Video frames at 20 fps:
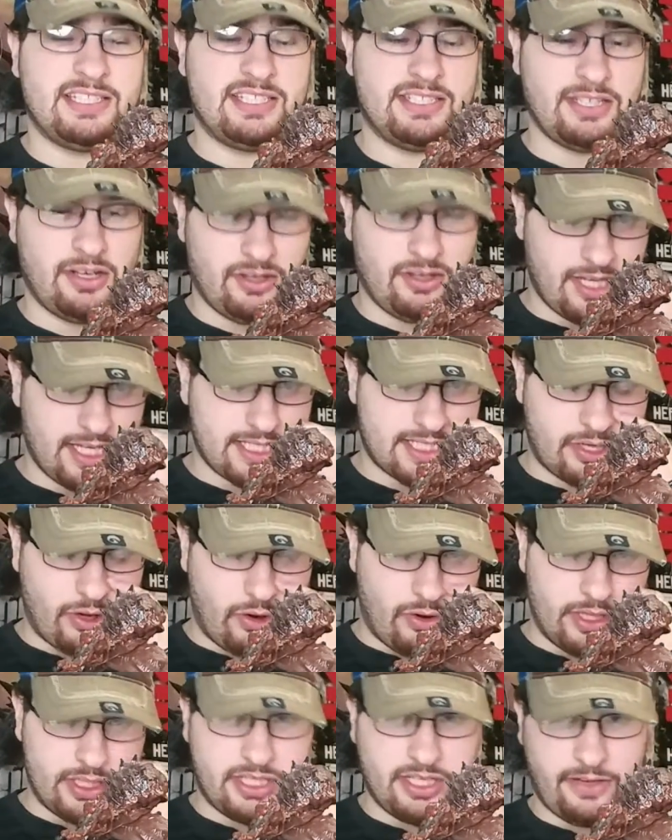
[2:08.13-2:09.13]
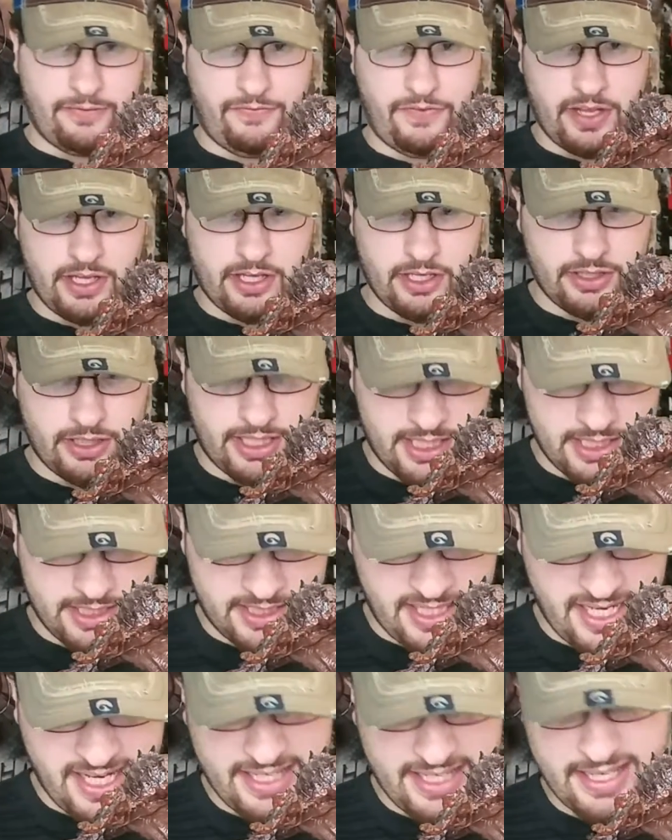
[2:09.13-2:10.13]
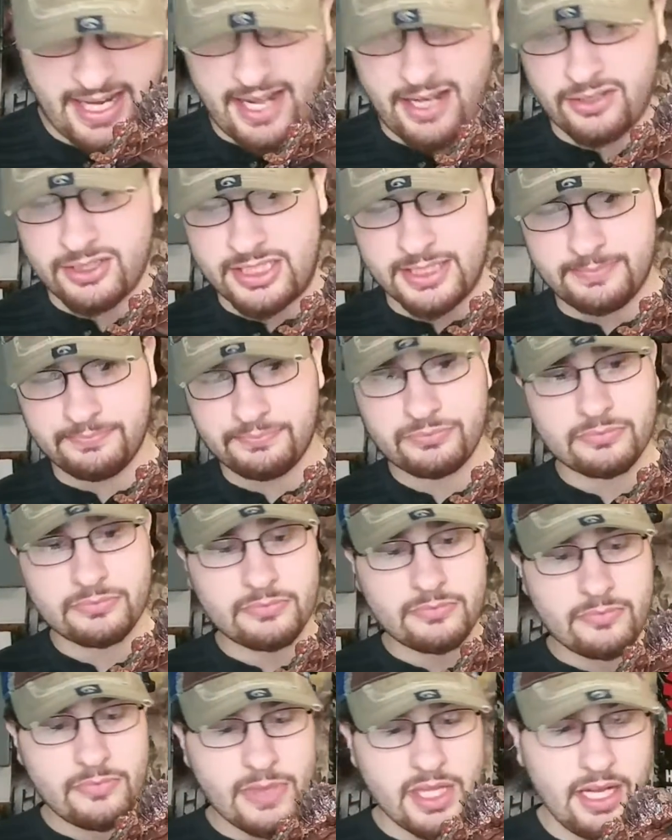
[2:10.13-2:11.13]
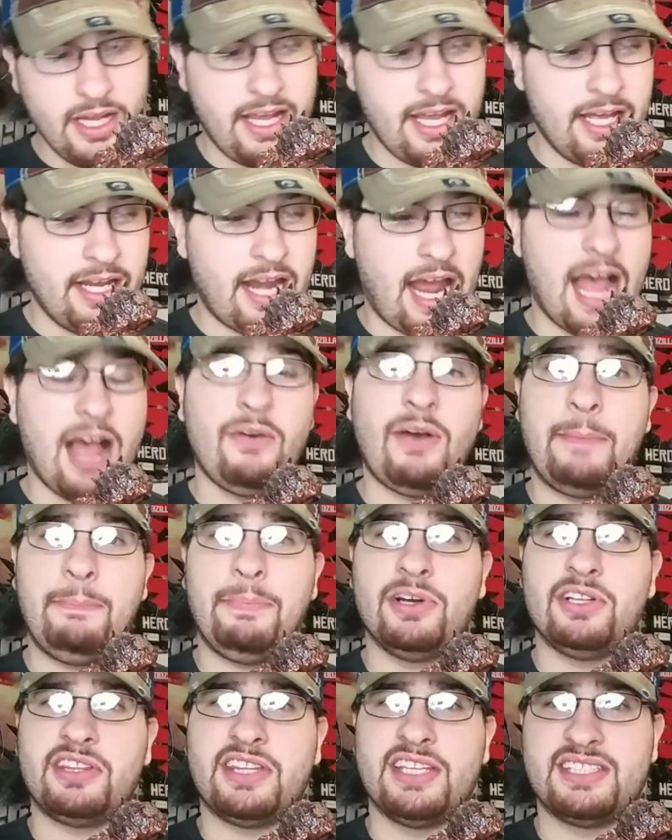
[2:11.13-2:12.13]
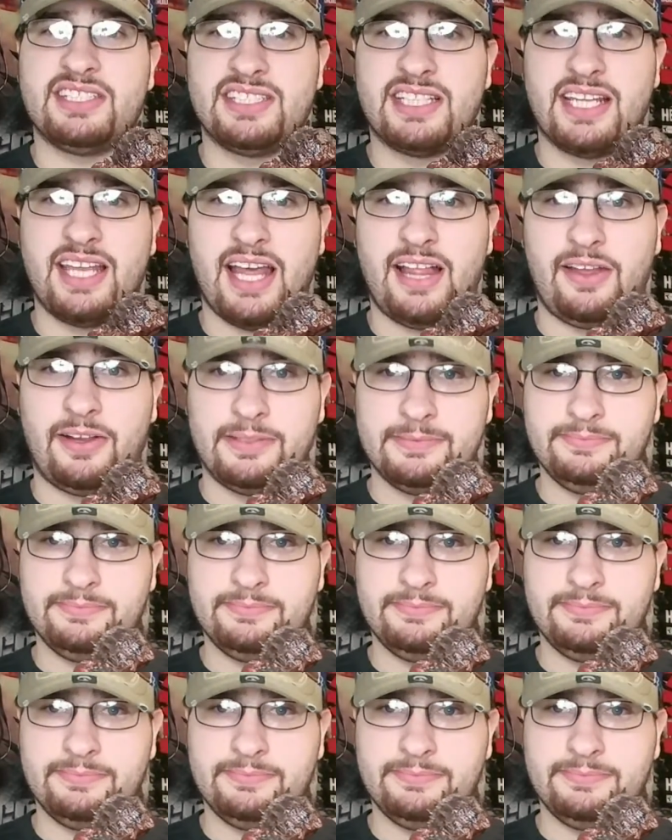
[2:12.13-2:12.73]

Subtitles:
So let's go into the figure and his details and how I put this together.